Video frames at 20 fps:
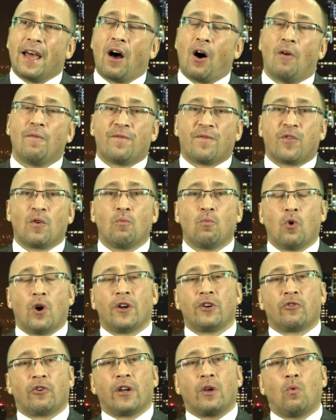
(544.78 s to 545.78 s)
help from
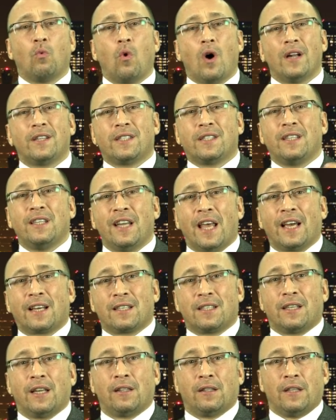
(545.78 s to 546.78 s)
wondering, what's
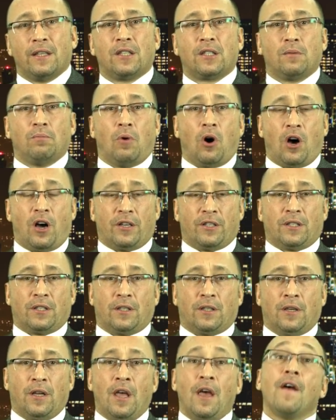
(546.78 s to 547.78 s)
next at this
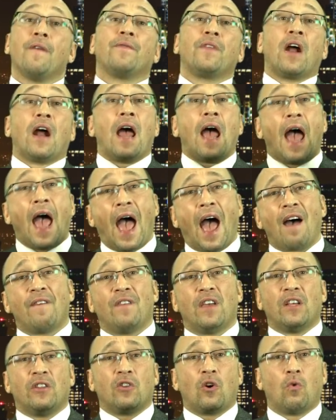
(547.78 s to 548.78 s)
mosque? They're
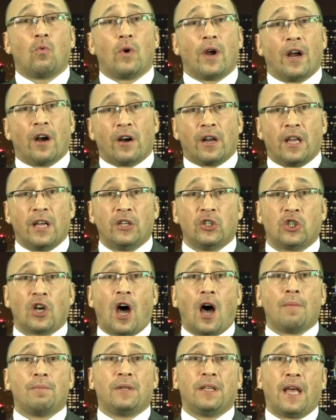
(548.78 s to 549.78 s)
having the Wear
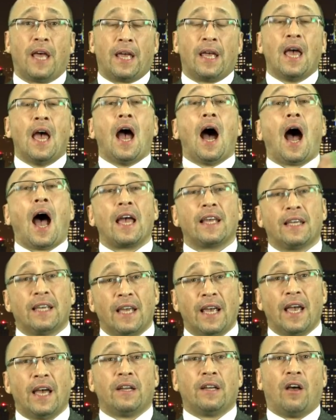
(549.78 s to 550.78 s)
Hijab Day. I
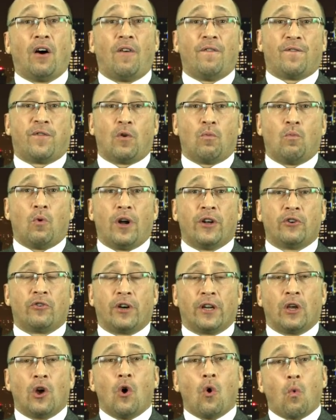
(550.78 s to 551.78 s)
can't help from
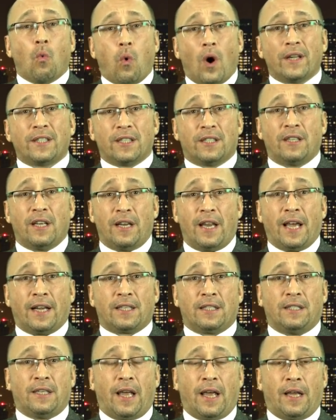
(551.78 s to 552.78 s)
wondering, what's the
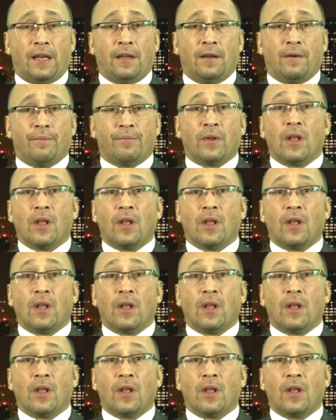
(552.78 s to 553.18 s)
next day?